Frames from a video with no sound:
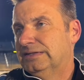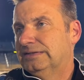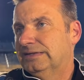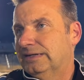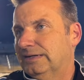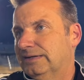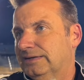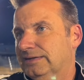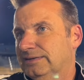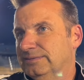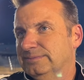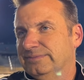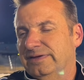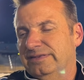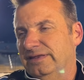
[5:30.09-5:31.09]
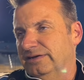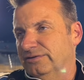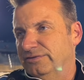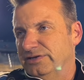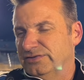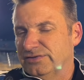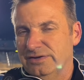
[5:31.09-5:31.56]
And then the
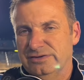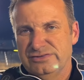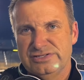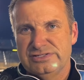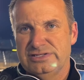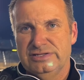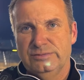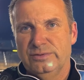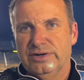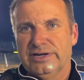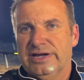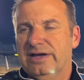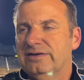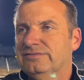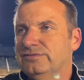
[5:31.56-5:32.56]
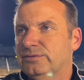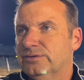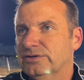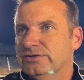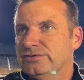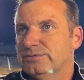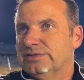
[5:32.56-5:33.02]
restart just didn't work out
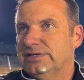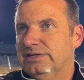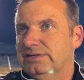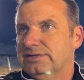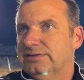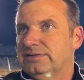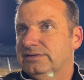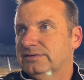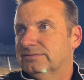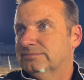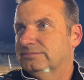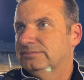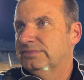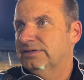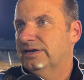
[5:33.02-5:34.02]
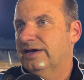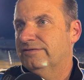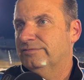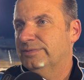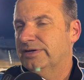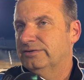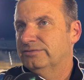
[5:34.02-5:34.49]
for us. We needed to have
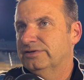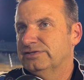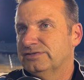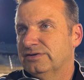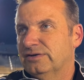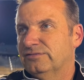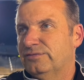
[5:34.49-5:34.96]
a better restart.